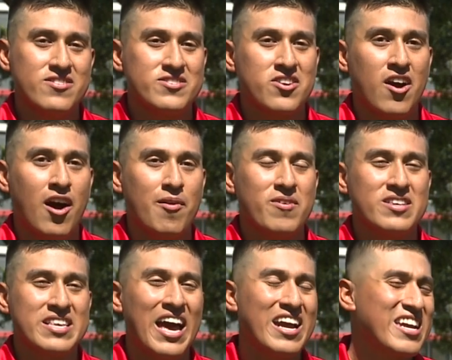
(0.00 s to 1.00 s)
job is
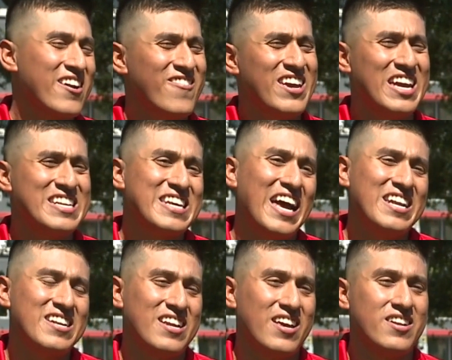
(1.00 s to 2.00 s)
how can we
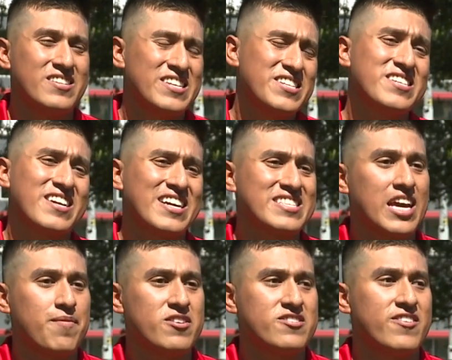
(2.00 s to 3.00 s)
indigenize
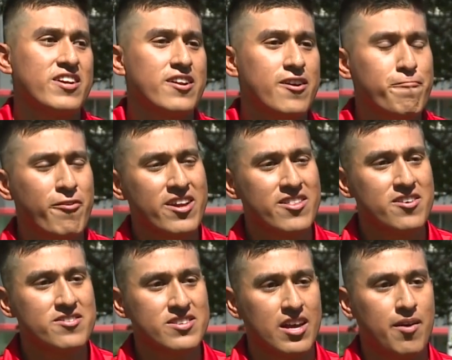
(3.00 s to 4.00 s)
chemistry, you know, bring
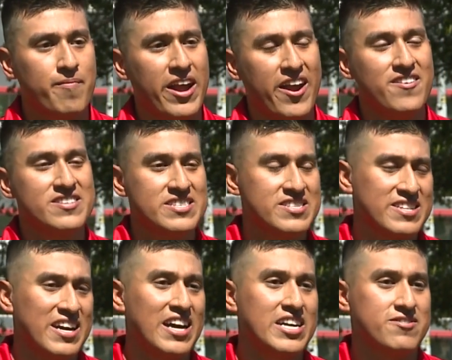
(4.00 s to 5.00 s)
those um, heritage
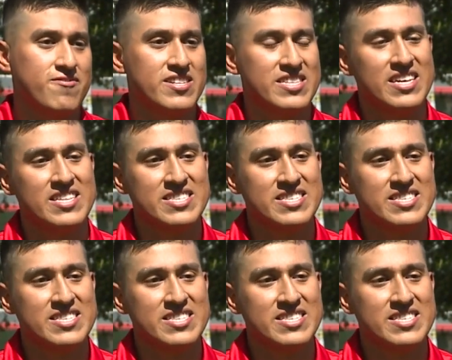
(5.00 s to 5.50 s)
ties within